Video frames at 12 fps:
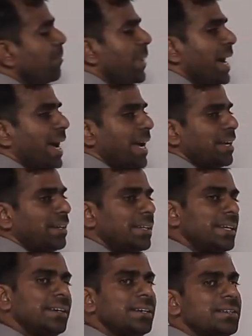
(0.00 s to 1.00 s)

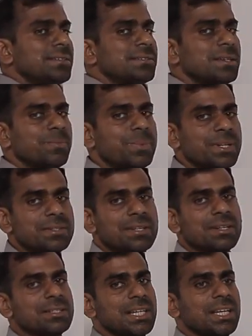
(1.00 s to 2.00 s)
Bank here is
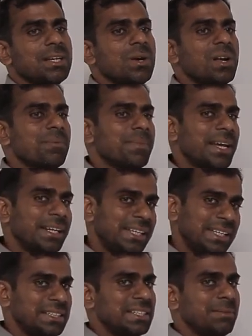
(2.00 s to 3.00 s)
representing your
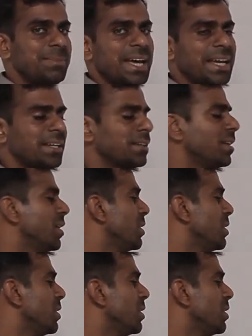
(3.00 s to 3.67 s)
money in the bank.